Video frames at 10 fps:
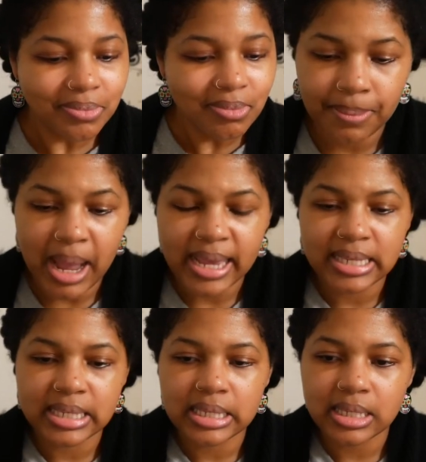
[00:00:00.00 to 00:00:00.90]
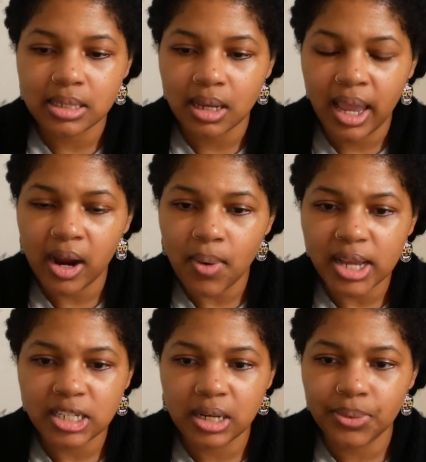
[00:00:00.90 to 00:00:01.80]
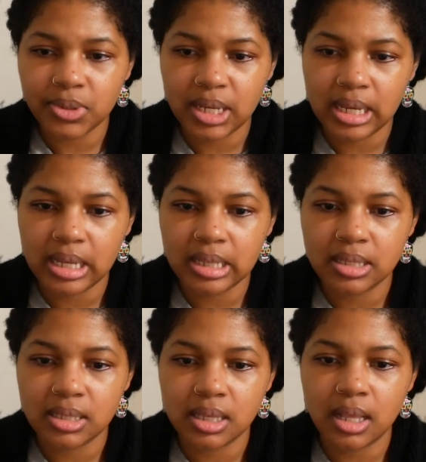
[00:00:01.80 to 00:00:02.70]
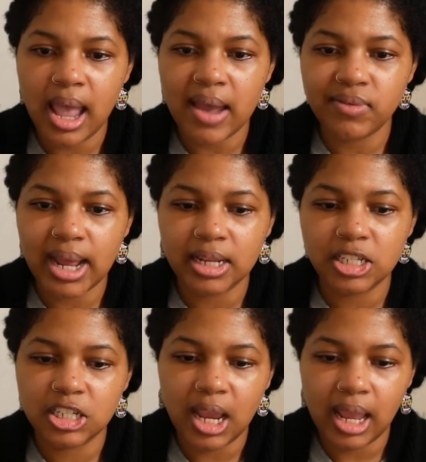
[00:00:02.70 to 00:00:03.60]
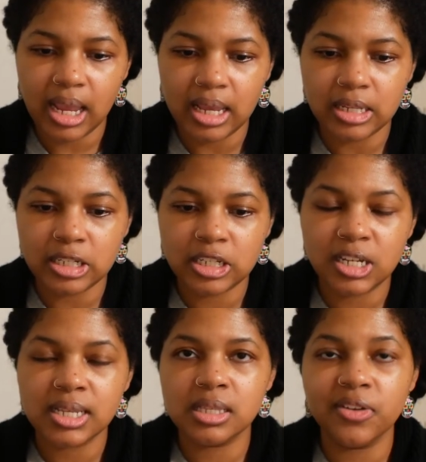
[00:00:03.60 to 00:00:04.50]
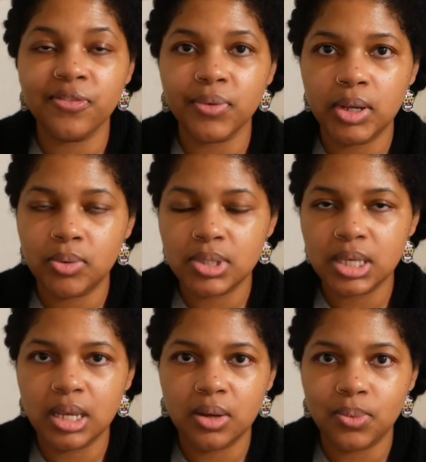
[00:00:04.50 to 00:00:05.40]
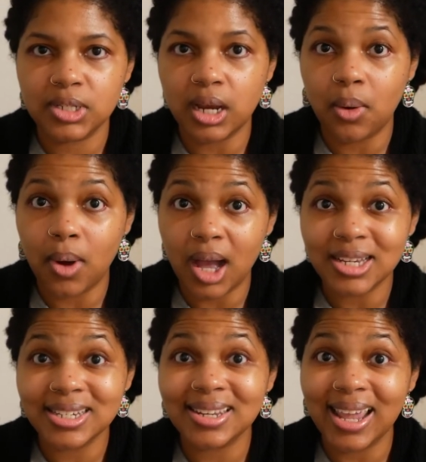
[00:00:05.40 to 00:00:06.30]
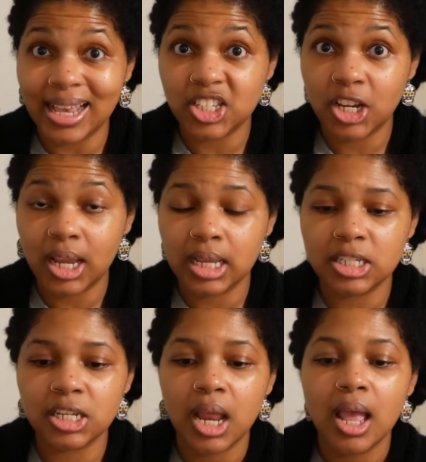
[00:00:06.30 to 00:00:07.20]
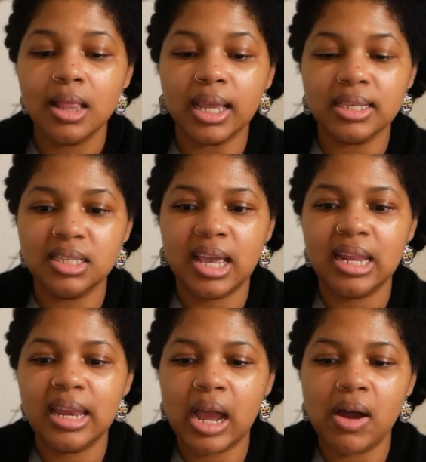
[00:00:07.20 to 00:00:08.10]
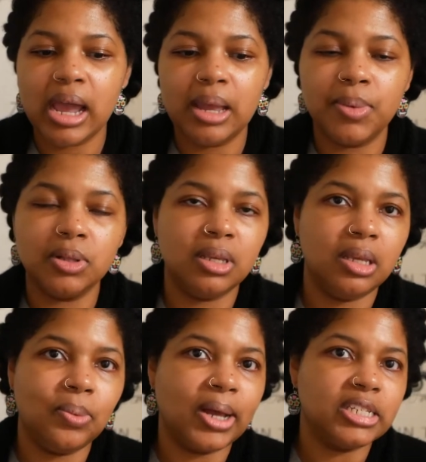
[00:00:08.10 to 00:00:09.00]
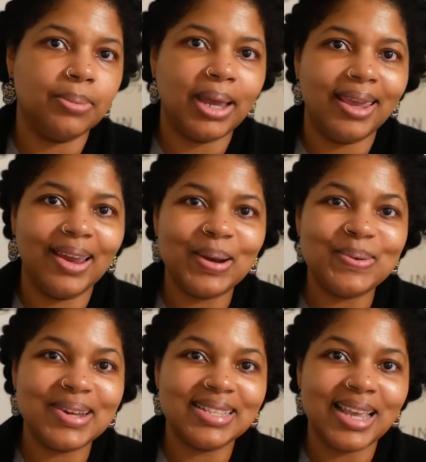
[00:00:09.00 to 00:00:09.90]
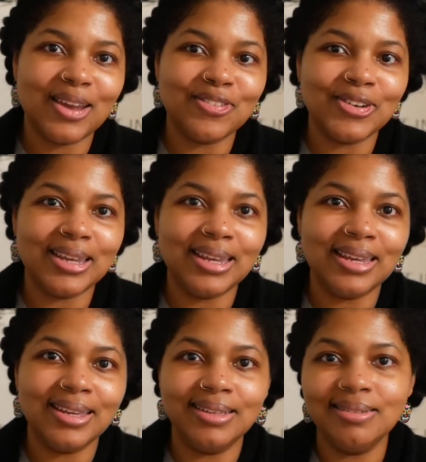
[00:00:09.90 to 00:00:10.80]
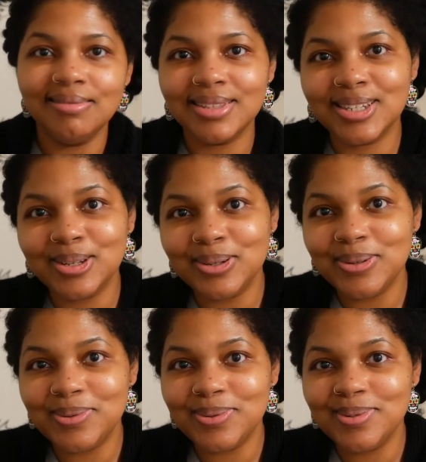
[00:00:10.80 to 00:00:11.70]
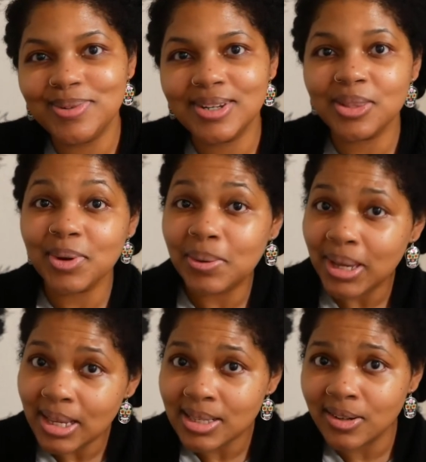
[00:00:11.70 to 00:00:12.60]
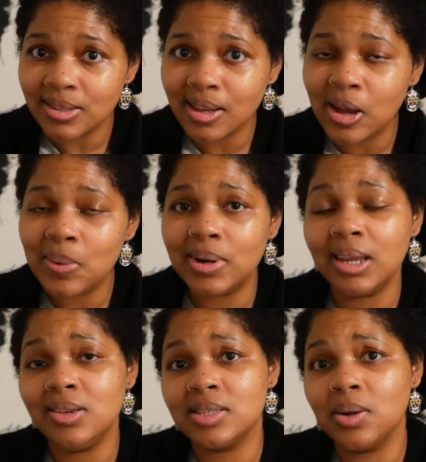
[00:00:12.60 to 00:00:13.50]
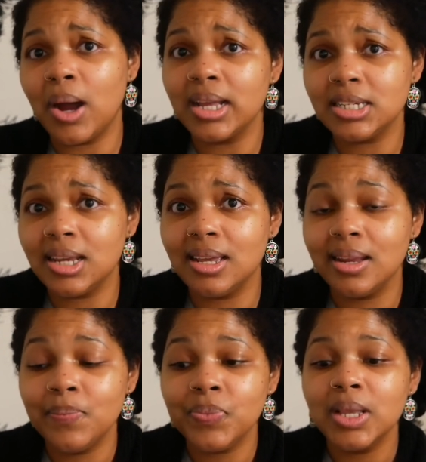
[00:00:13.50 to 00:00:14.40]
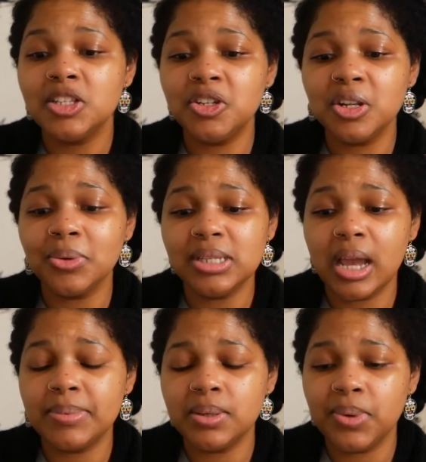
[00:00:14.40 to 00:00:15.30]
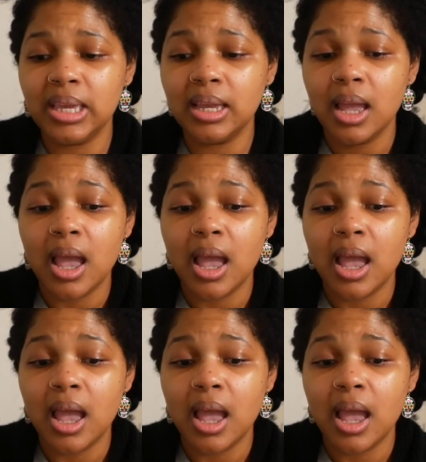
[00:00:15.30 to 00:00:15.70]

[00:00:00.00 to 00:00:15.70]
My hair washing routines have not changed, just the frequency in which I wash has changed. Like I said, now I am only washing my hair once every 2 to 3 weeks or so, when I used to wash it 2 to 3 times a week.